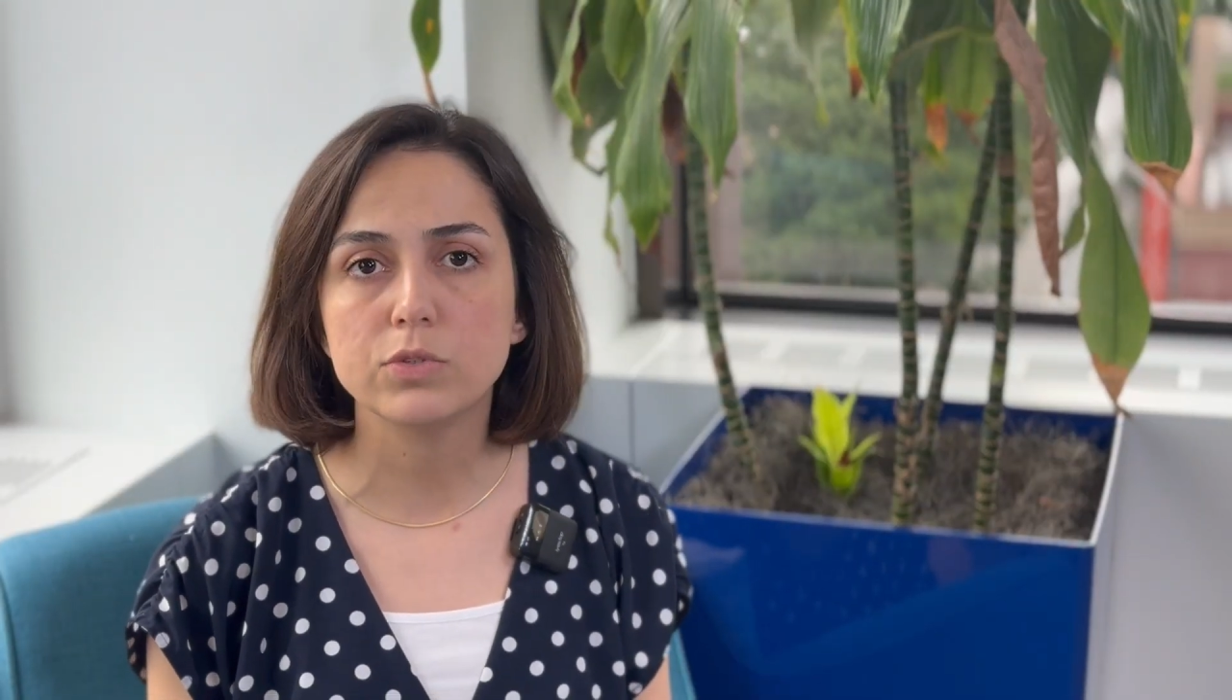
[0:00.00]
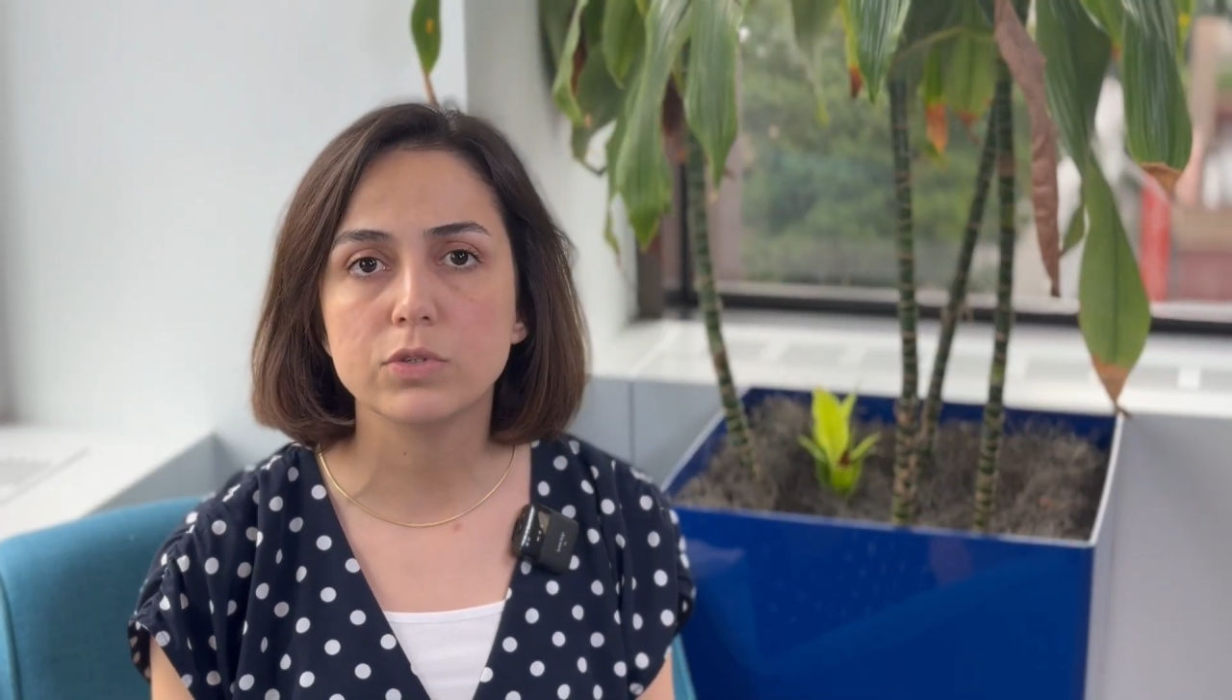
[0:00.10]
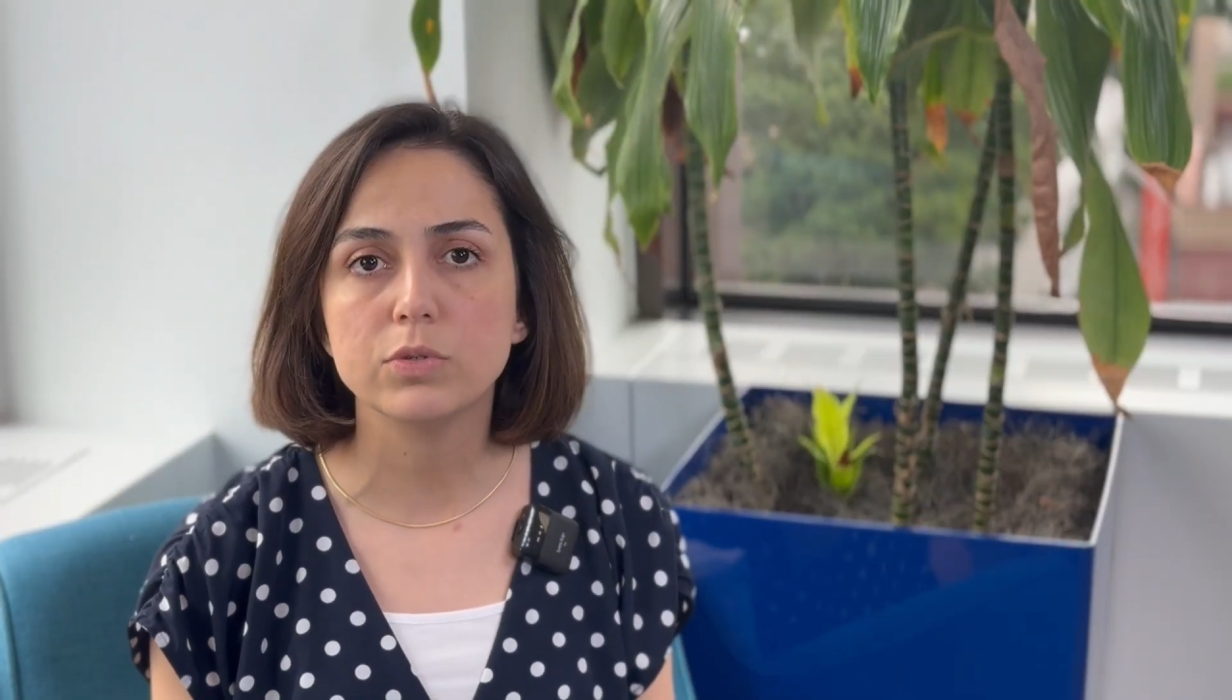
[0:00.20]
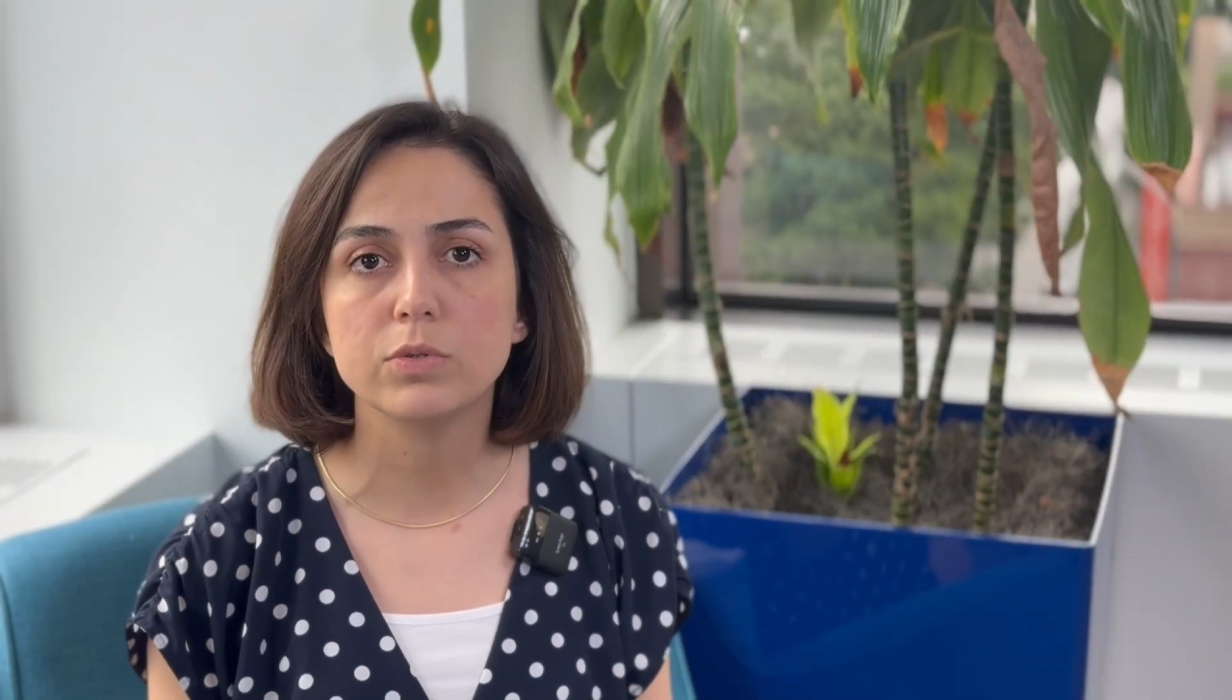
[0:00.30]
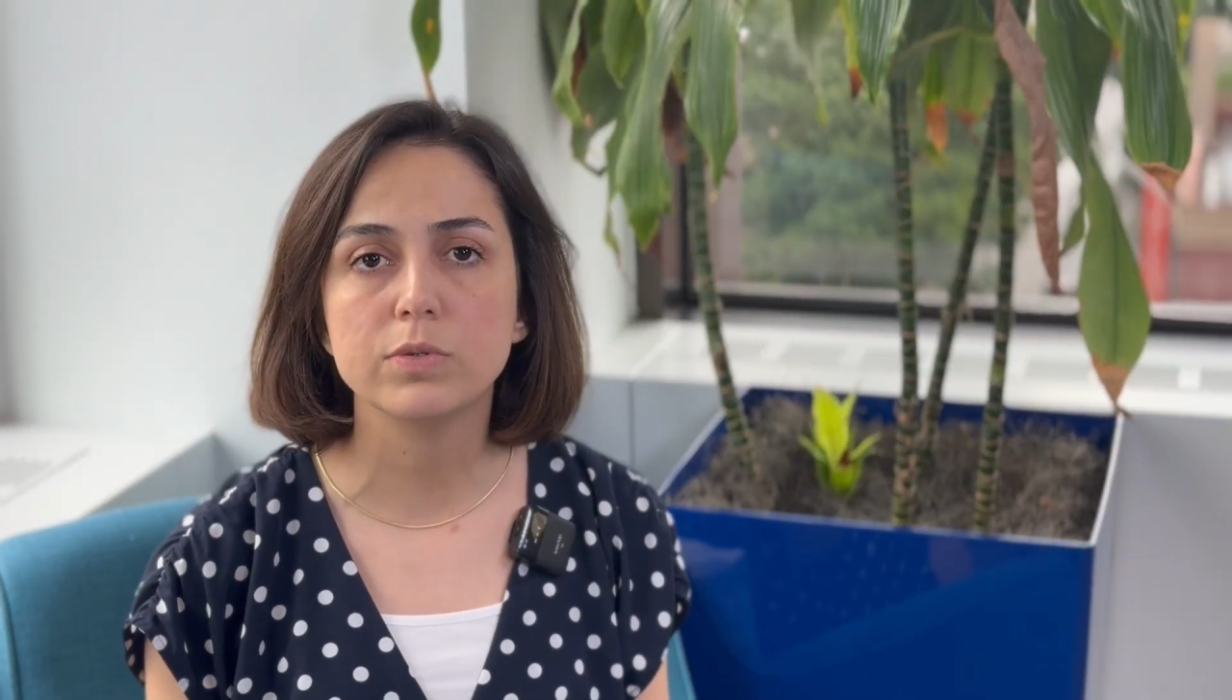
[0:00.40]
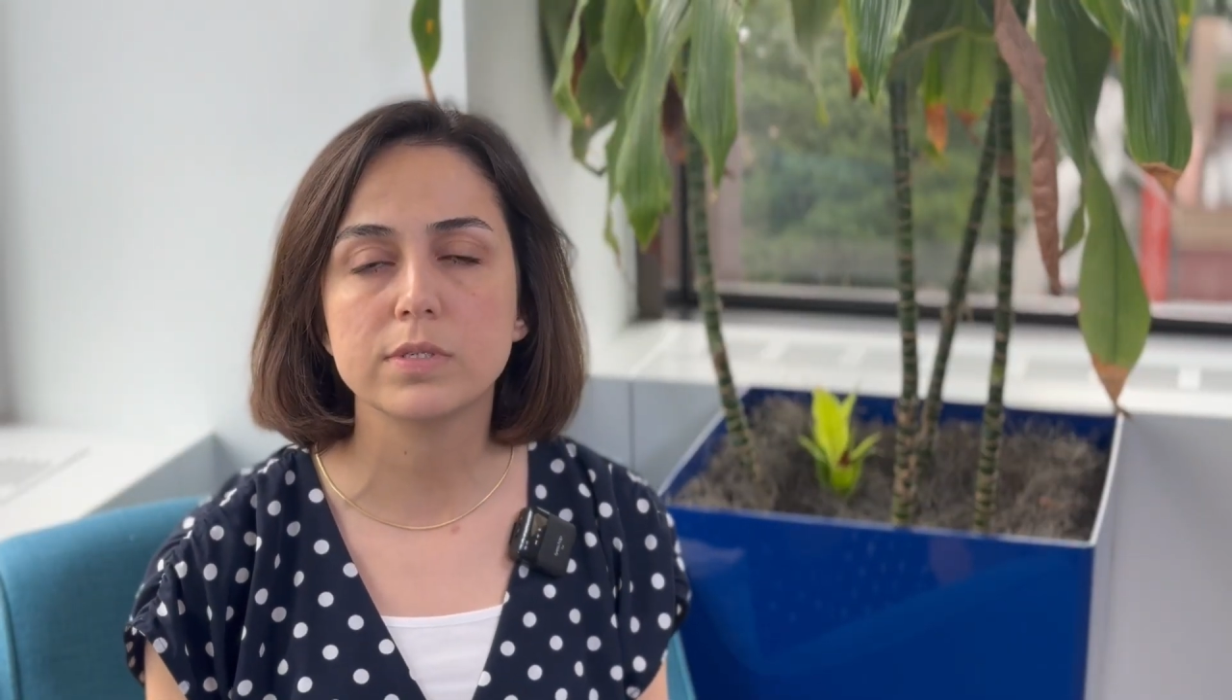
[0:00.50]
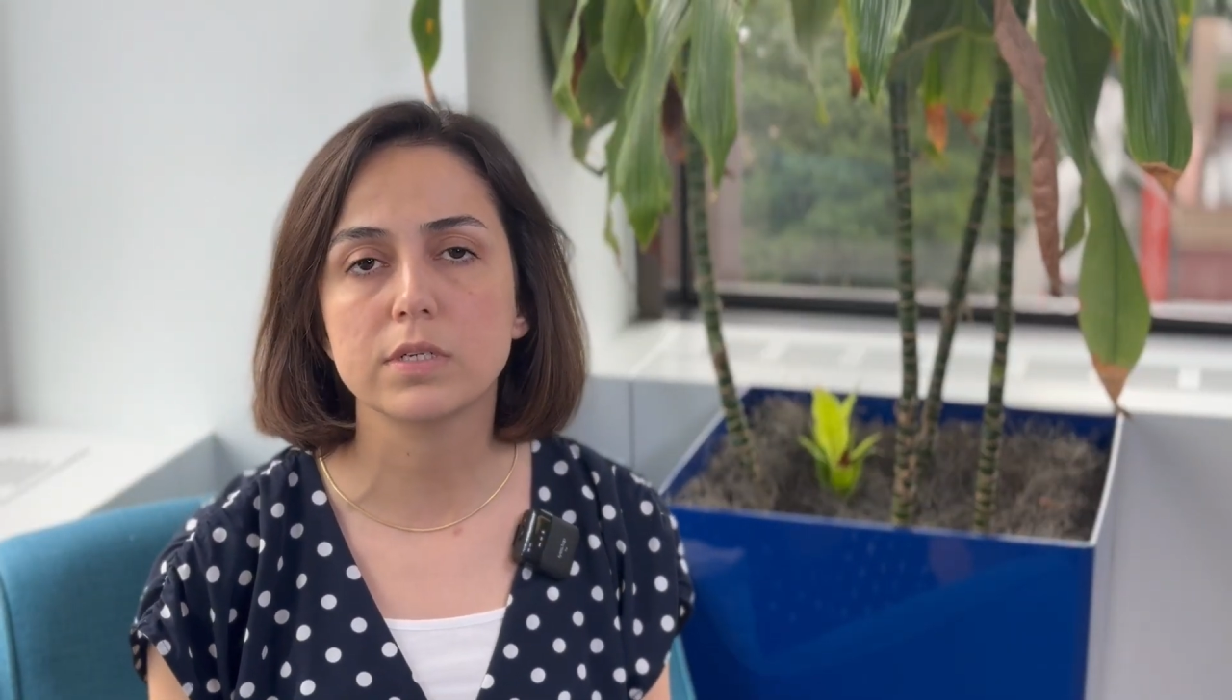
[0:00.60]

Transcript: tools,